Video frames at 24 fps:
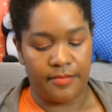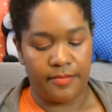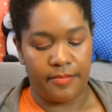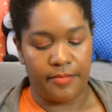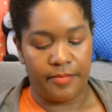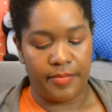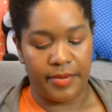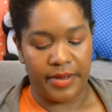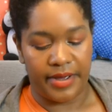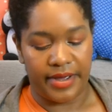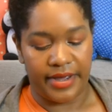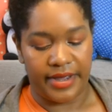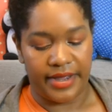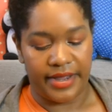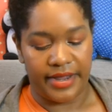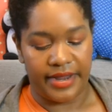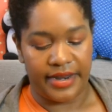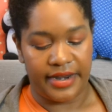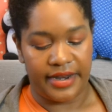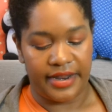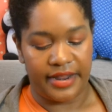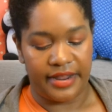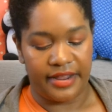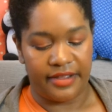
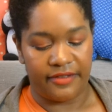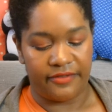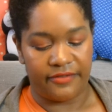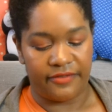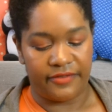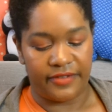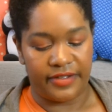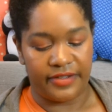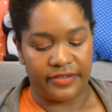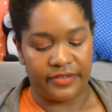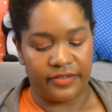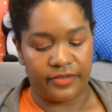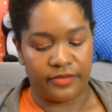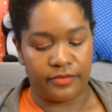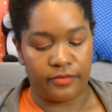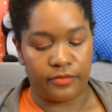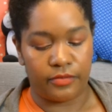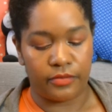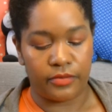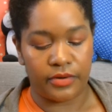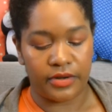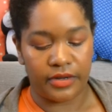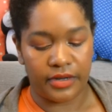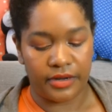But if it's
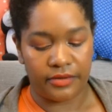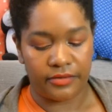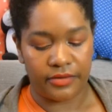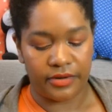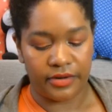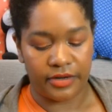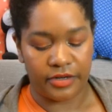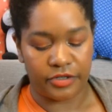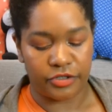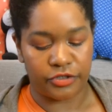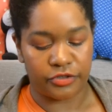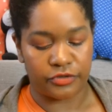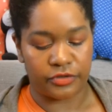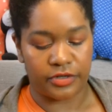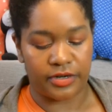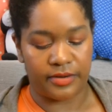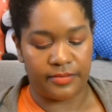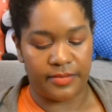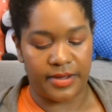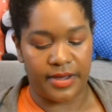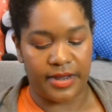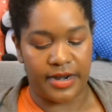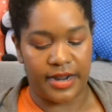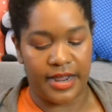really, really short
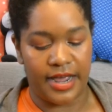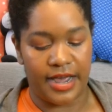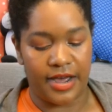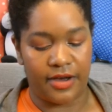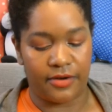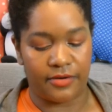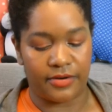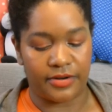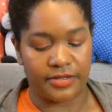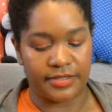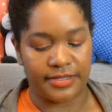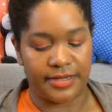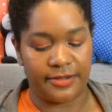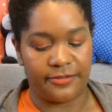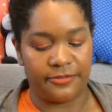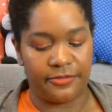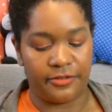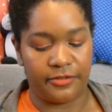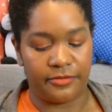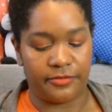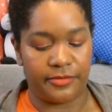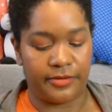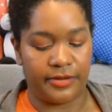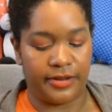amount of hours, I
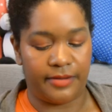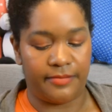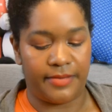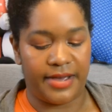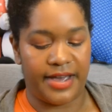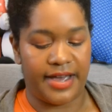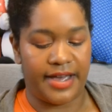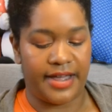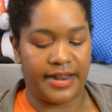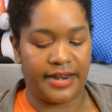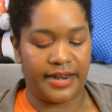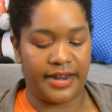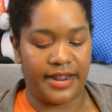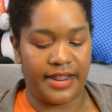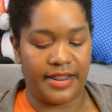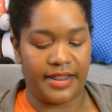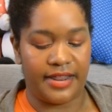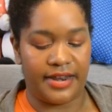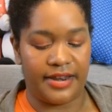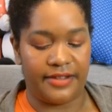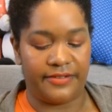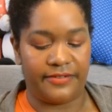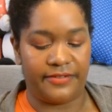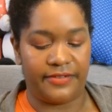feel really bad. And
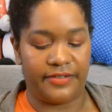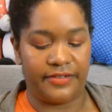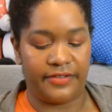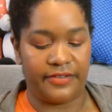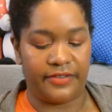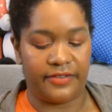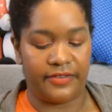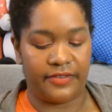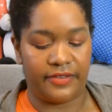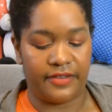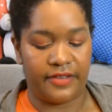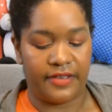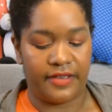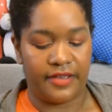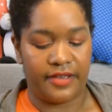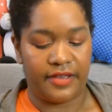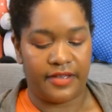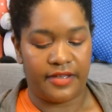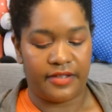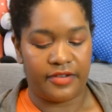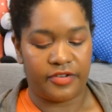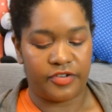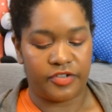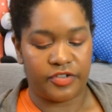then if it's
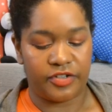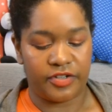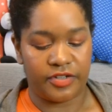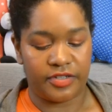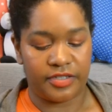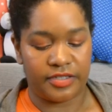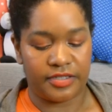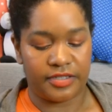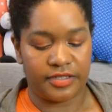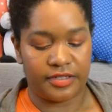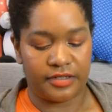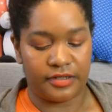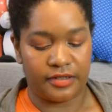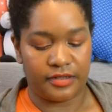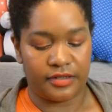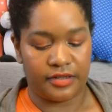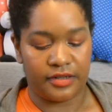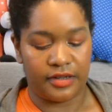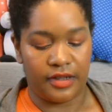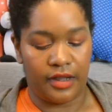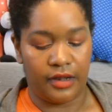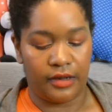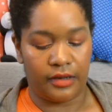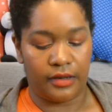just
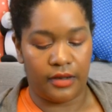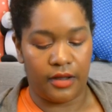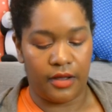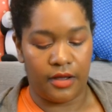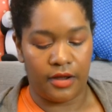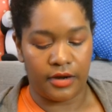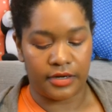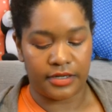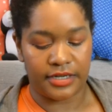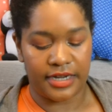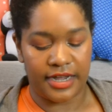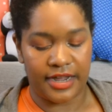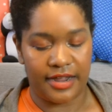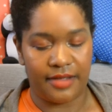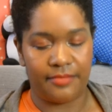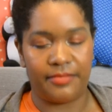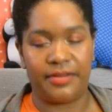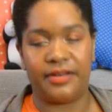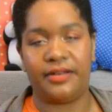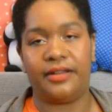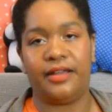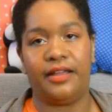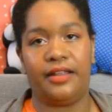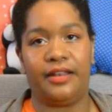a long time,
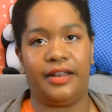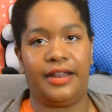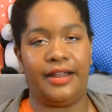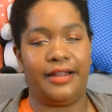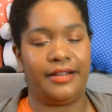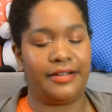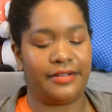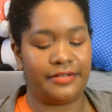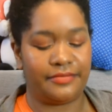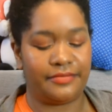but not like